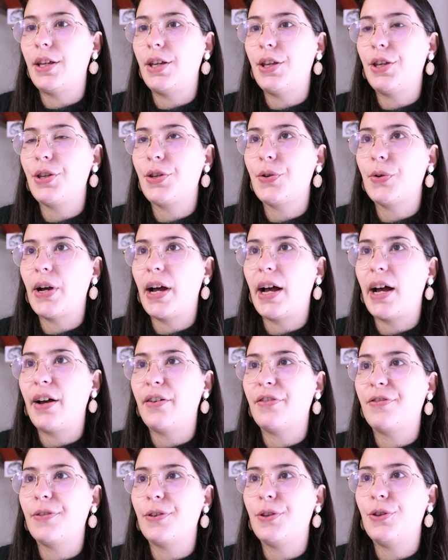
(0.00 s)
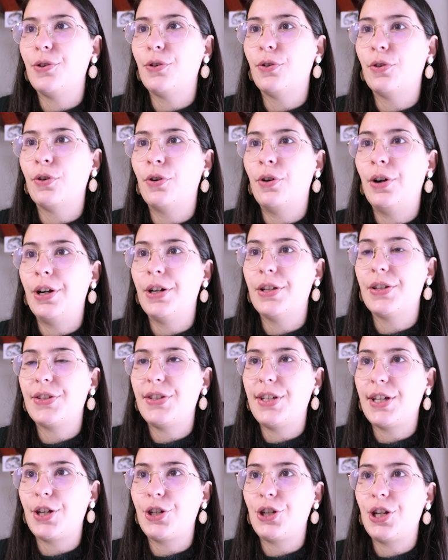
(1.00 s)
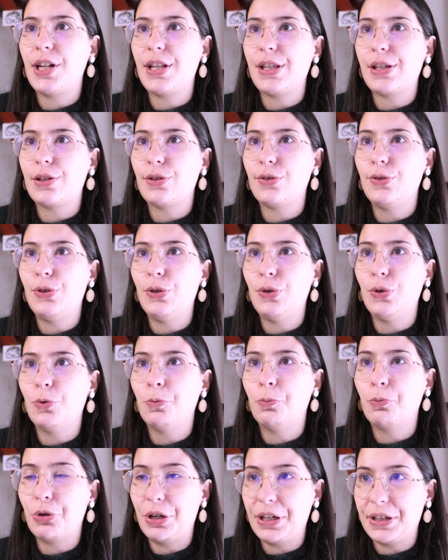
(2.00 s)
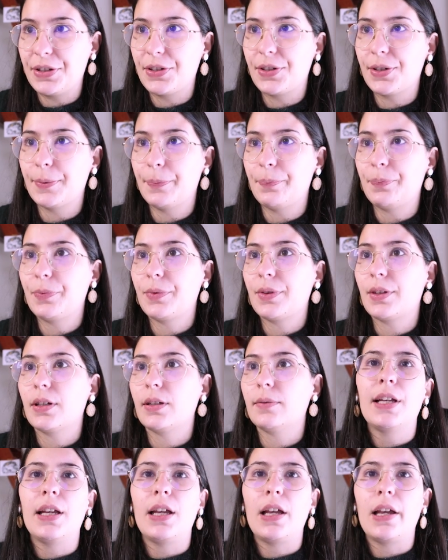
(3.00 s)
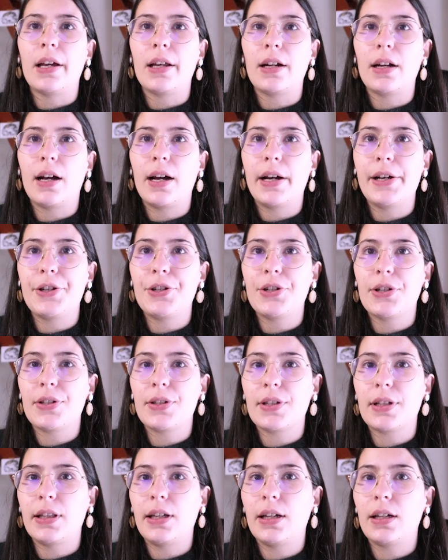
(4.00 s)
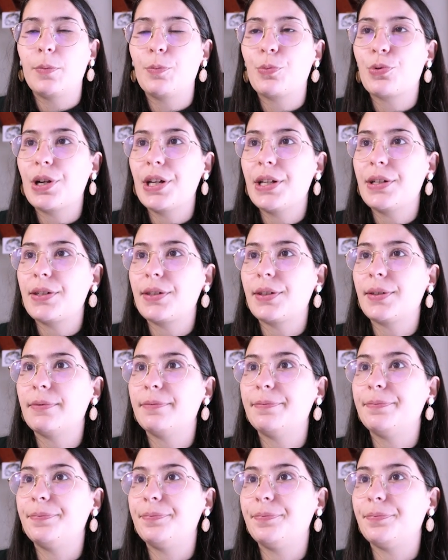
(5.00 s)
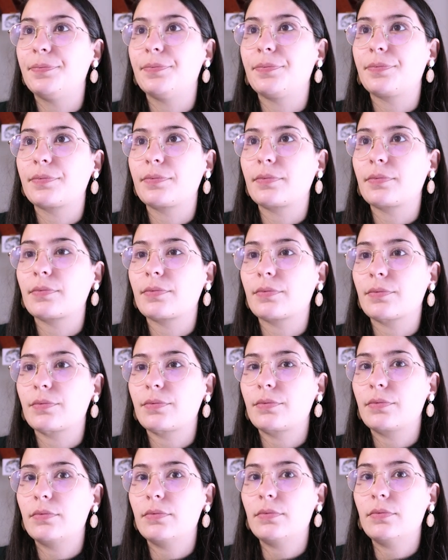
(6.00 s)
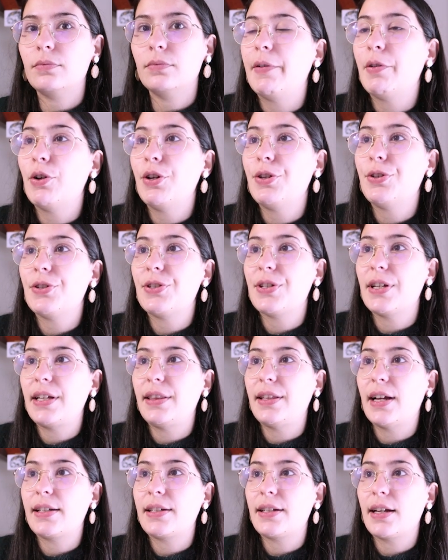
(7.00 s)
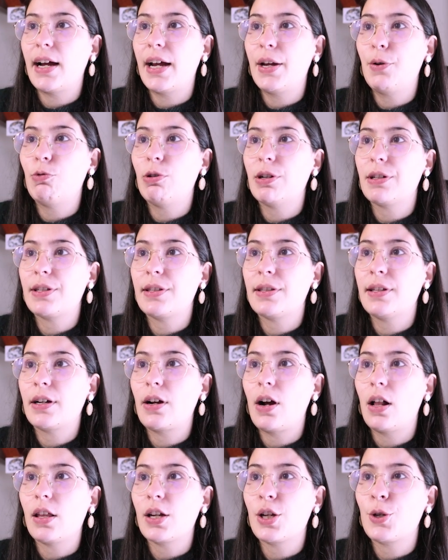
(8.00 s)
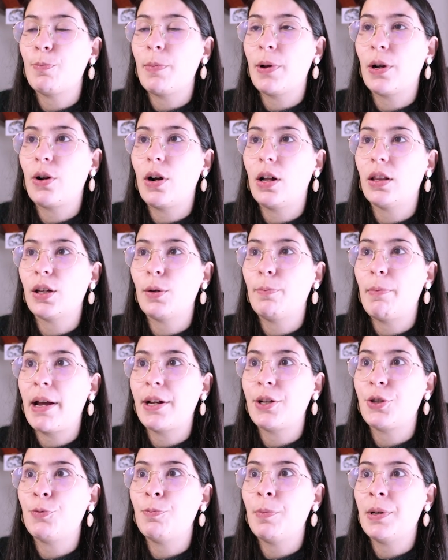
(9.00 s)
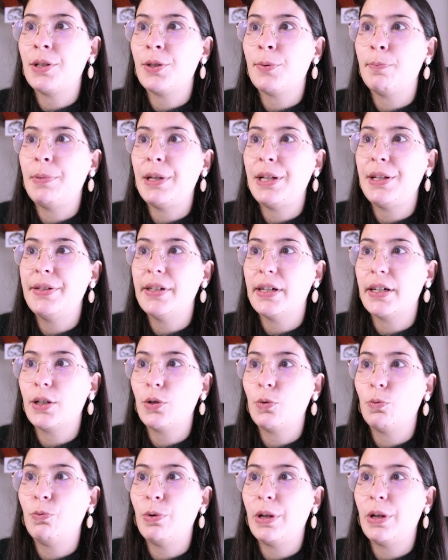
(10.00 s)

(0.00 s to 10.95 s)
here you have your sticky sheet to print. And I just click print. I'm going to say that I want the color management be done